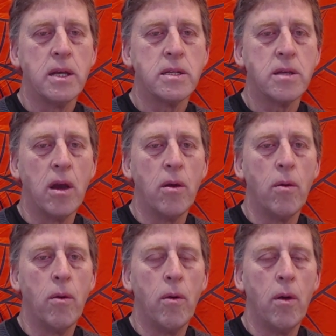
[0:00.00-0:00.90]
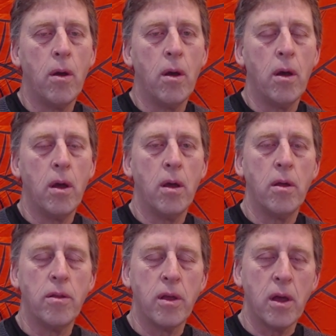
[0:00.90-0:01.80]
So
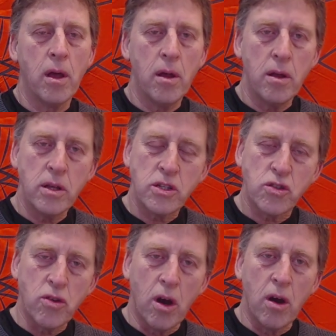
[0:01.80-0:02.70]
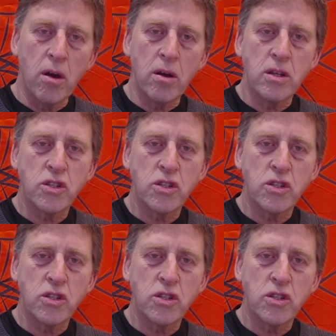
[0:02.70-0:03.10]
the strong